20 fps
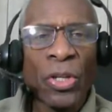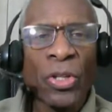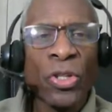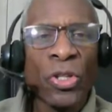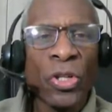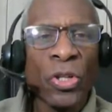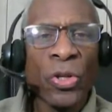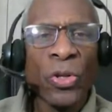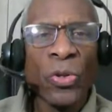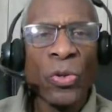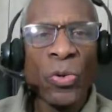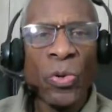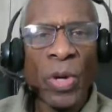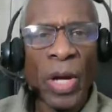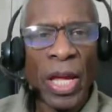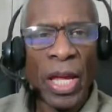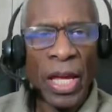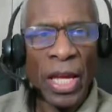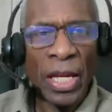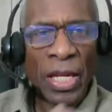to
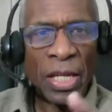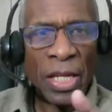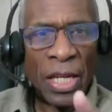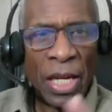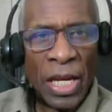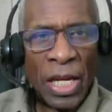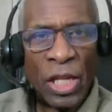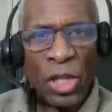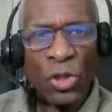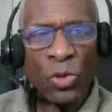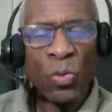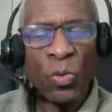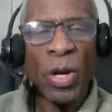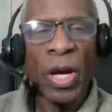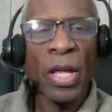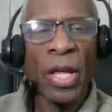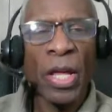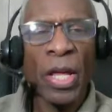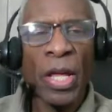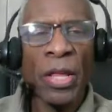engage
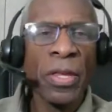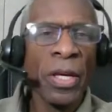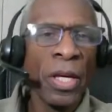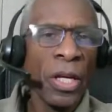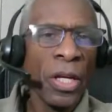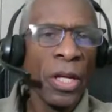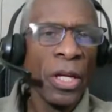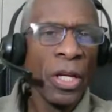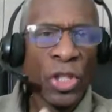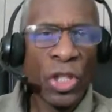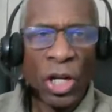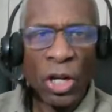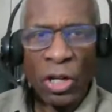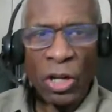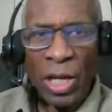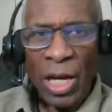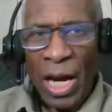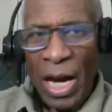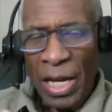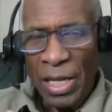with, share
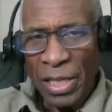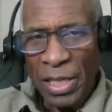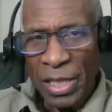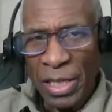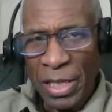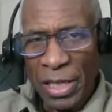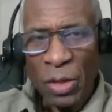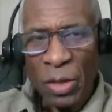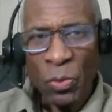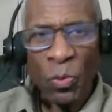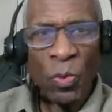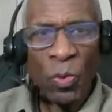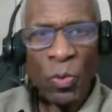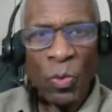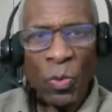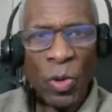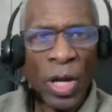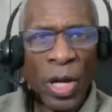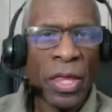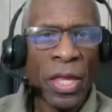content
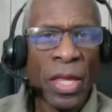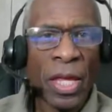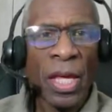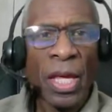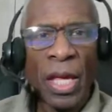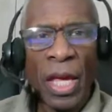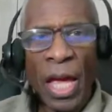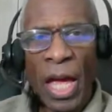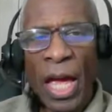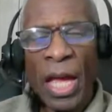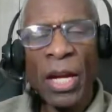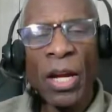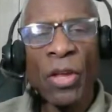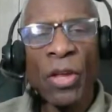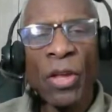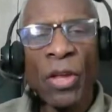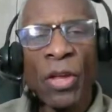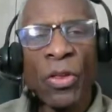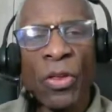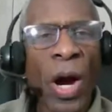with, and
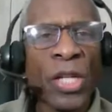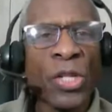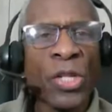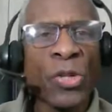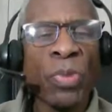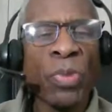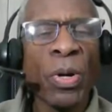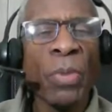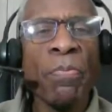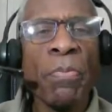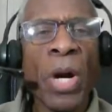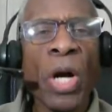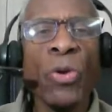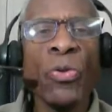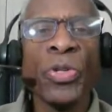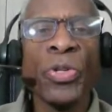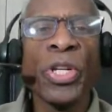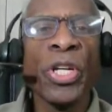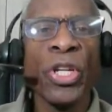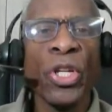otherwise
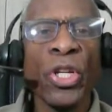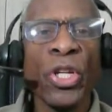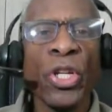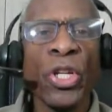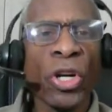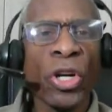promote your